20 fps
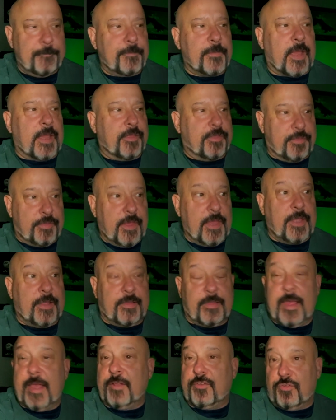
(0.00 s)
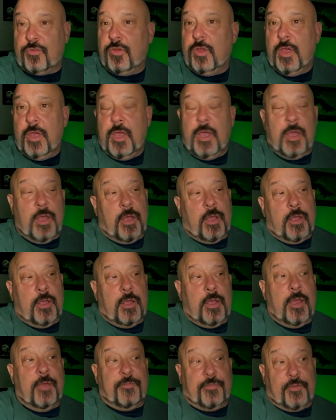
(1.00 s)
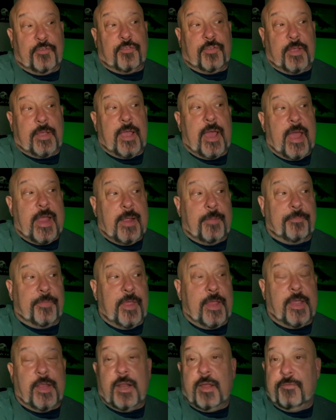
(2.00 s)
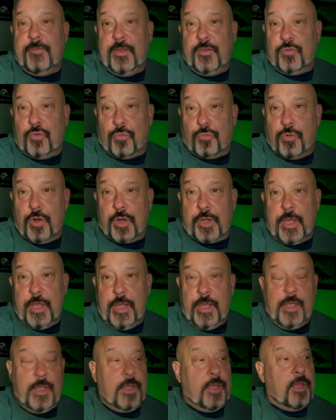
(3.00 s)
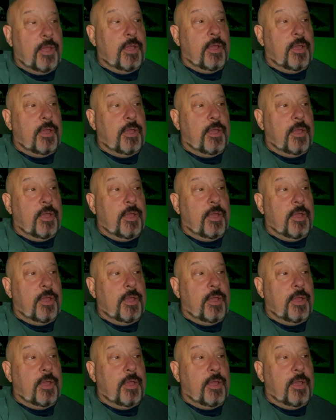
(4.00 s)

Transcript: I think that's, if it's the guy I'm thinking of, he's a rookie,